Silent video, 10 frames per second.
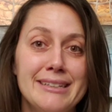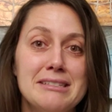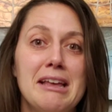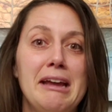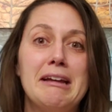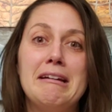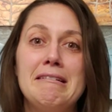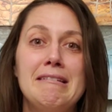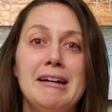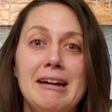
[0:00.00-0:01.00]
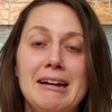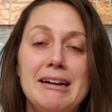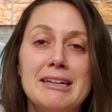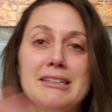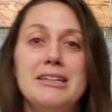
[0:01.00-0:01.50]
It's like
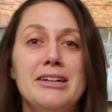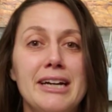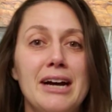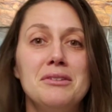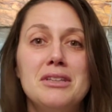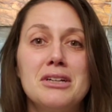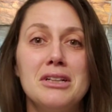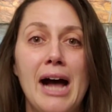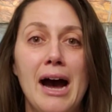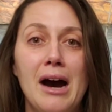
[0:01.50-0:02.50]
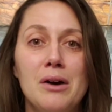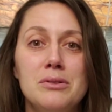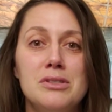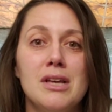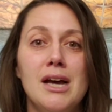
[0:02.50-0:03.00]
clearing out the
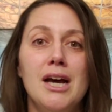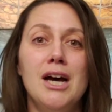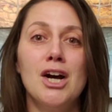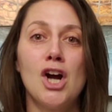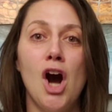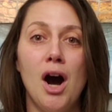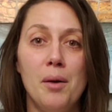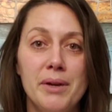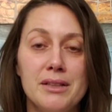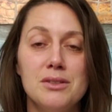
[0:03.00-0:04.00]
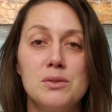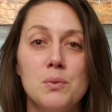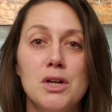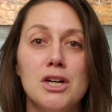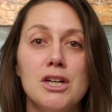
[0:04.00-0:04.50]
clouds, calming the
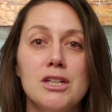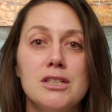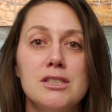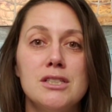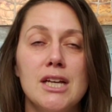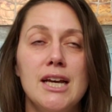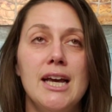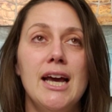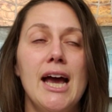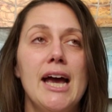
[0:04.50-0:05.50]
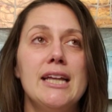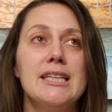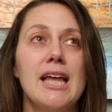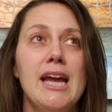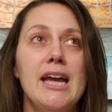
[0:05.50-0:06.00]
swirls, and
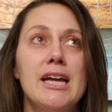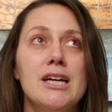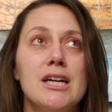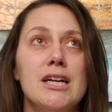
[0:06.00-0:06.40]
like